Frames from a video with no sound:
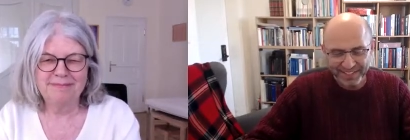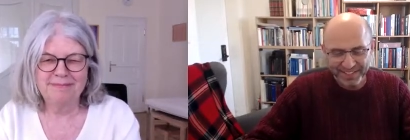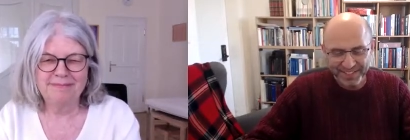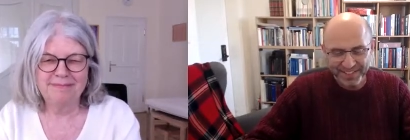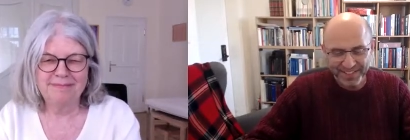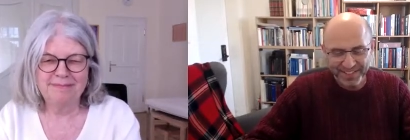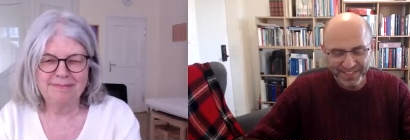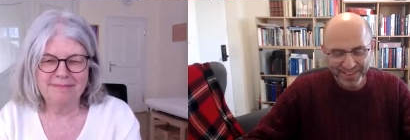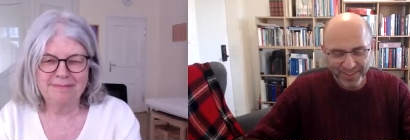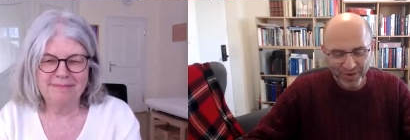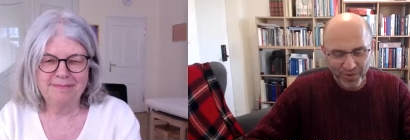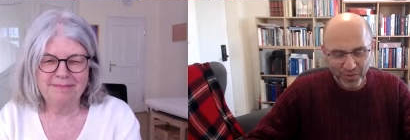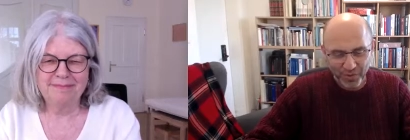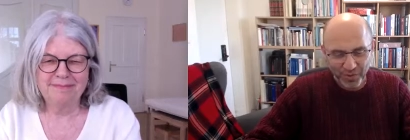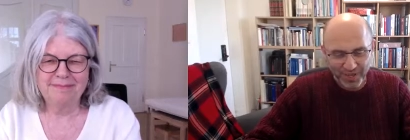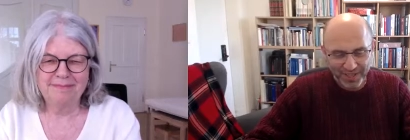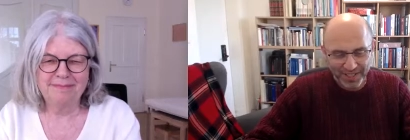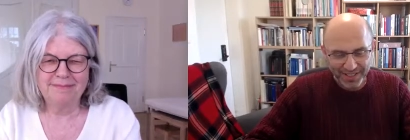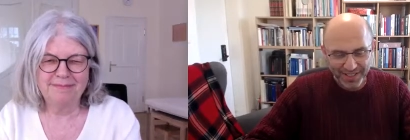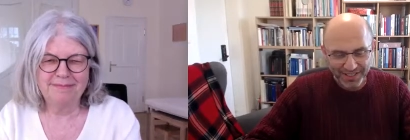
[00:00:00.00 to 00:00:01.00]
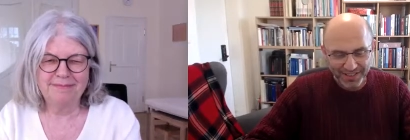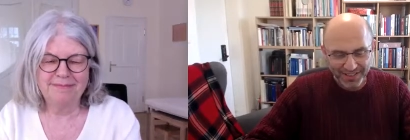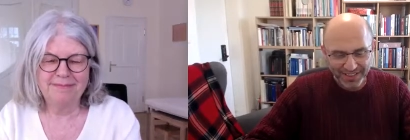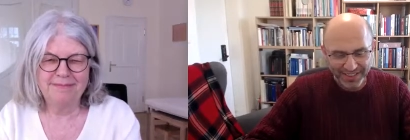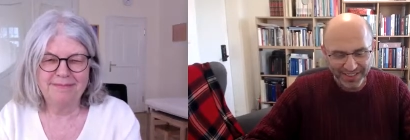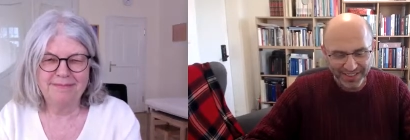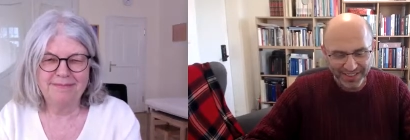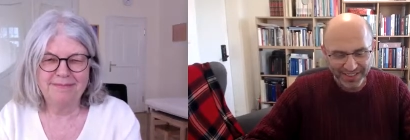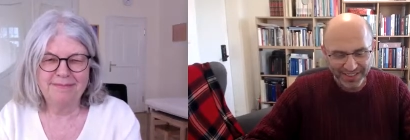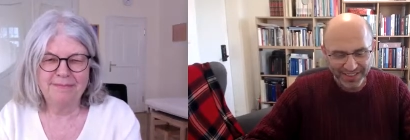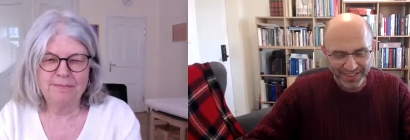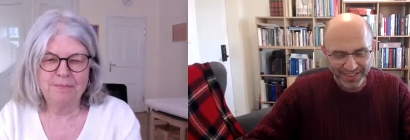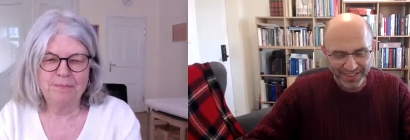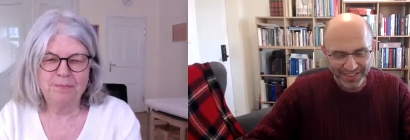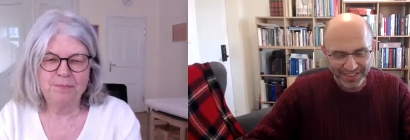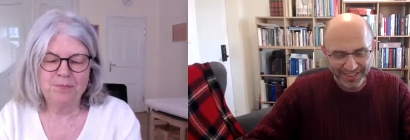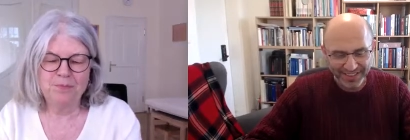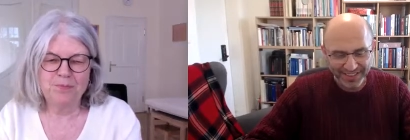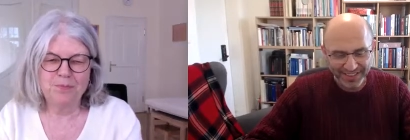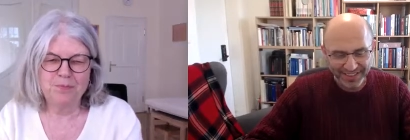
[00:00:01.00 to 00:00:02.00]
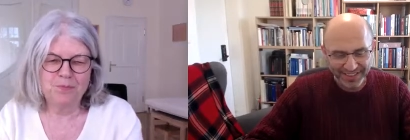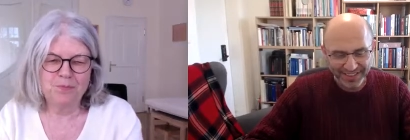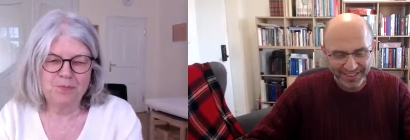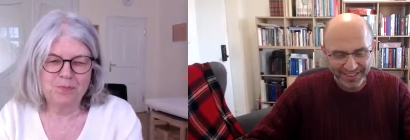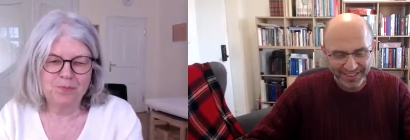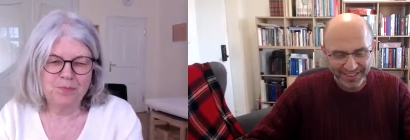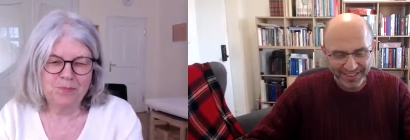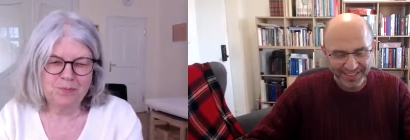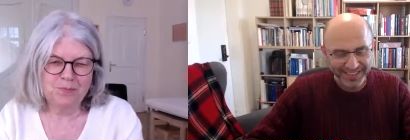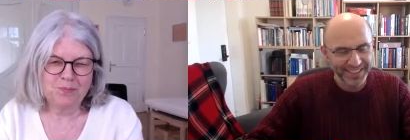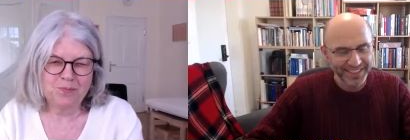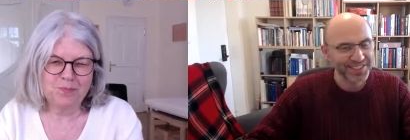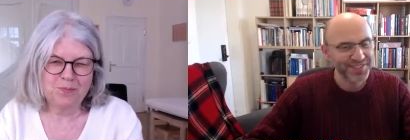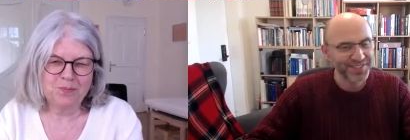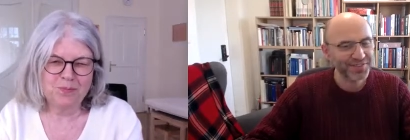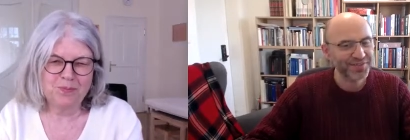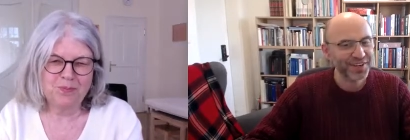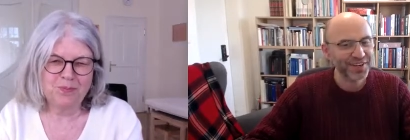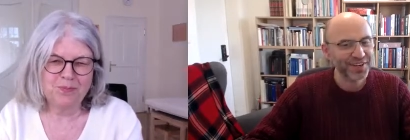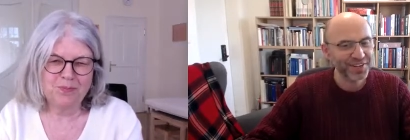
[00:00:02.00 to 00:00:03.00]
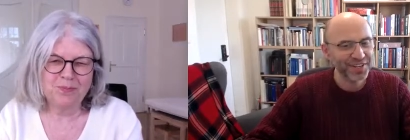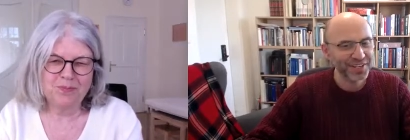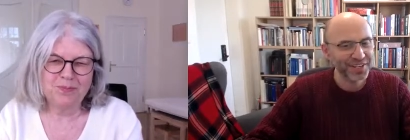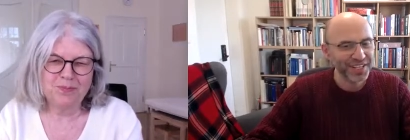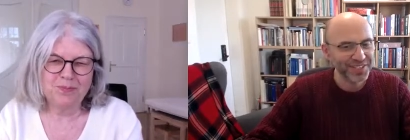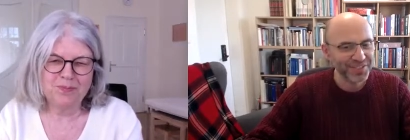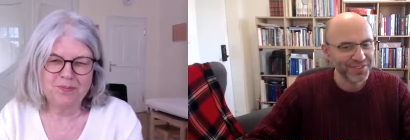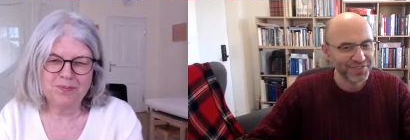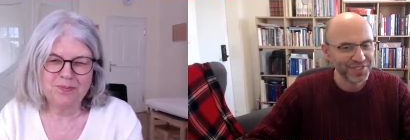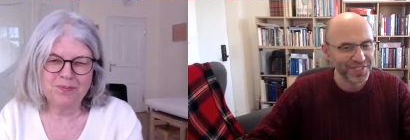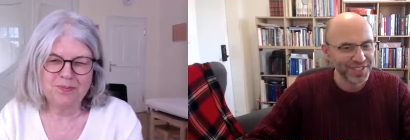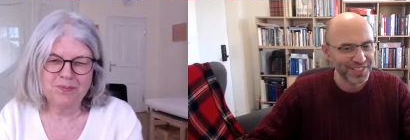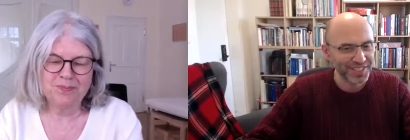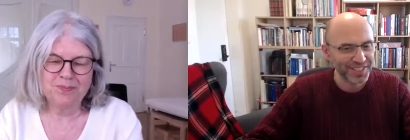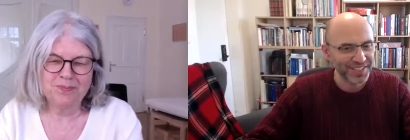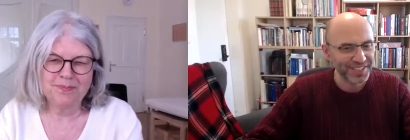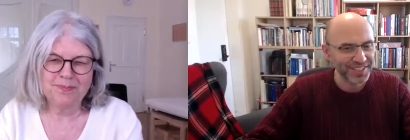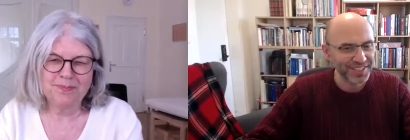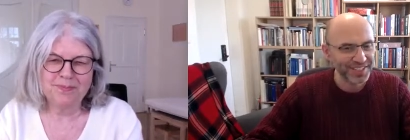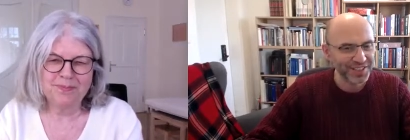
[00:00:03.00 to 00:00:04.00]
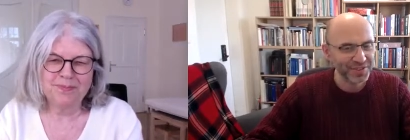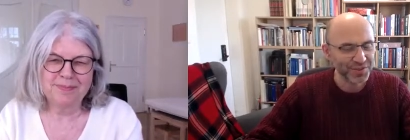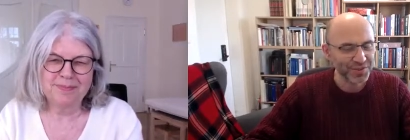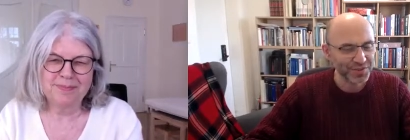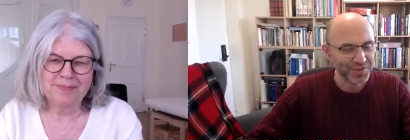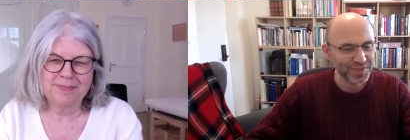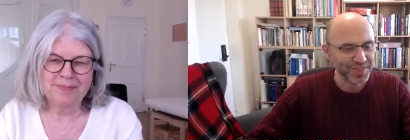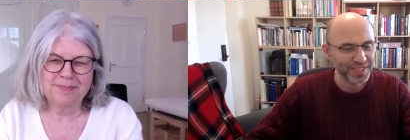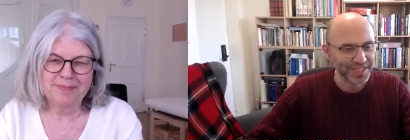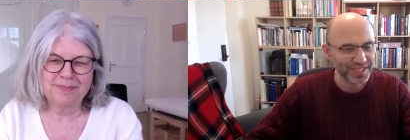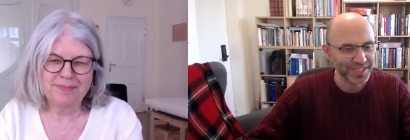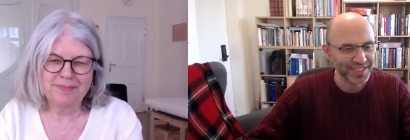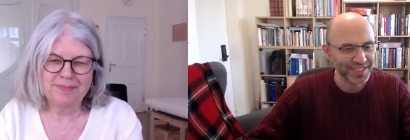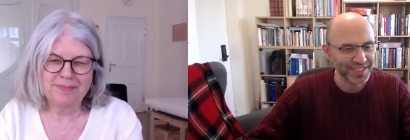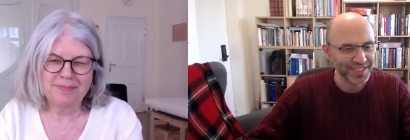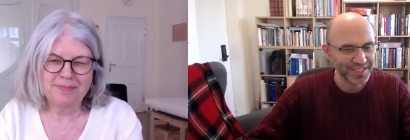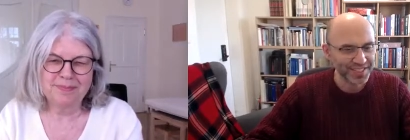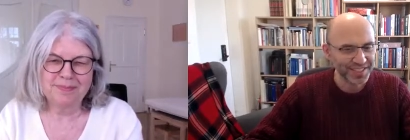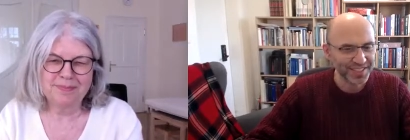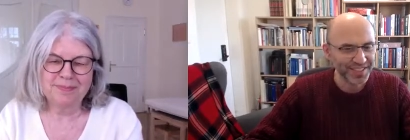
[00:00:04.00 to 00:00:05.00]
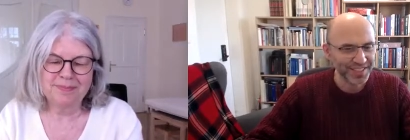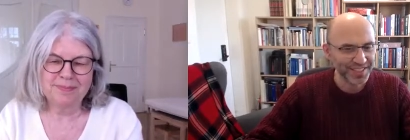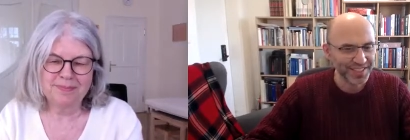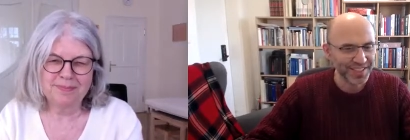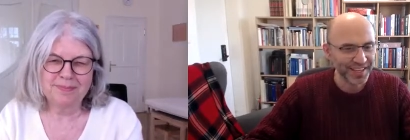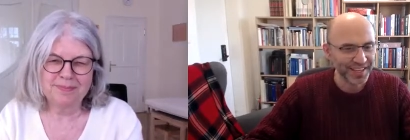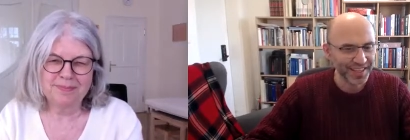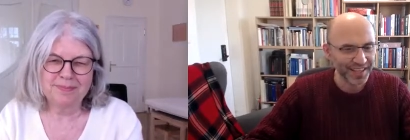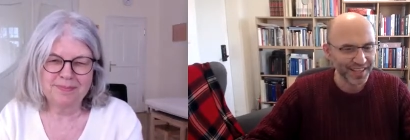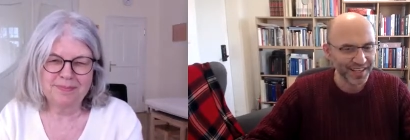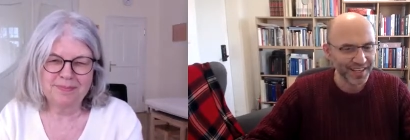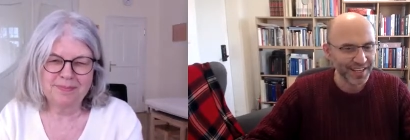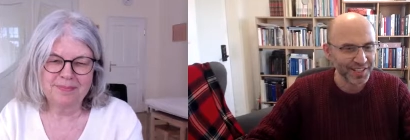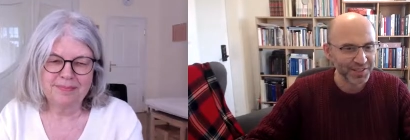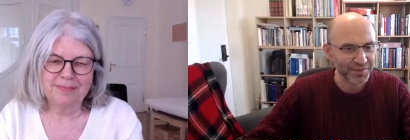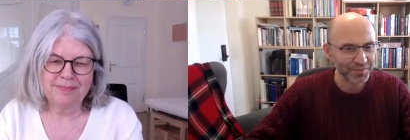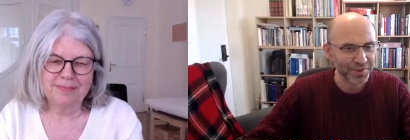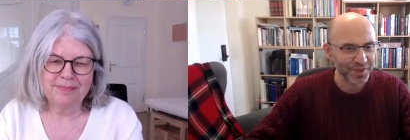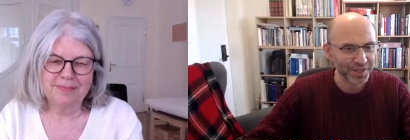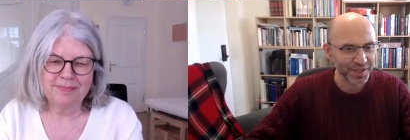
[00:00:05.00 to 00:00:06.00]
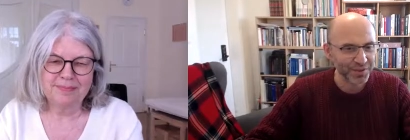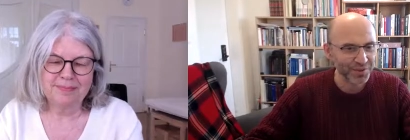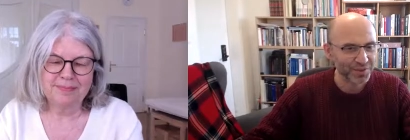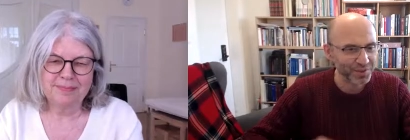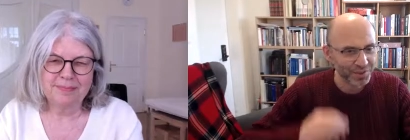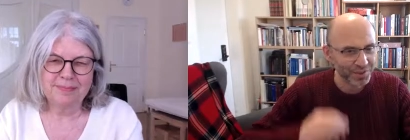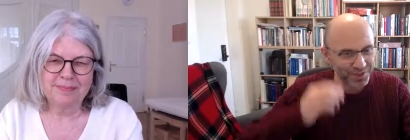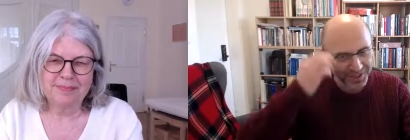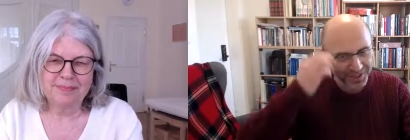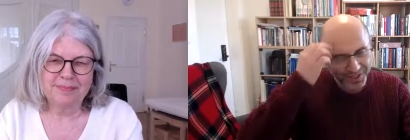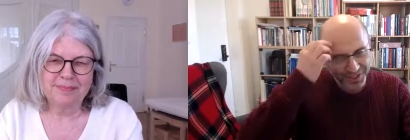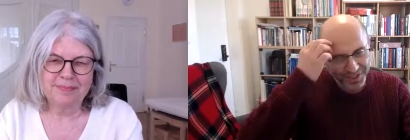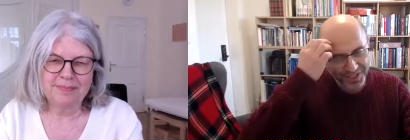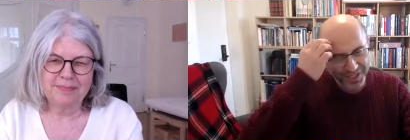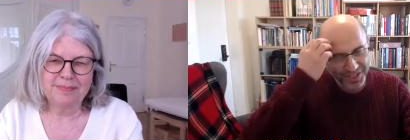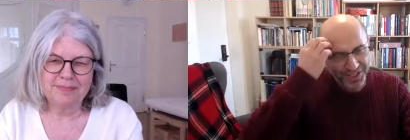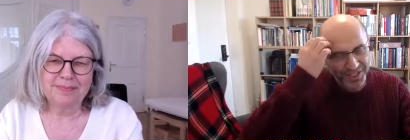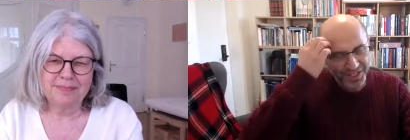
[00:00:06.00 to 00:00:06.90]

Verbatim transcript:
Speaker 1: So uh, it is very interesting uh, to see this uh, era and period uh,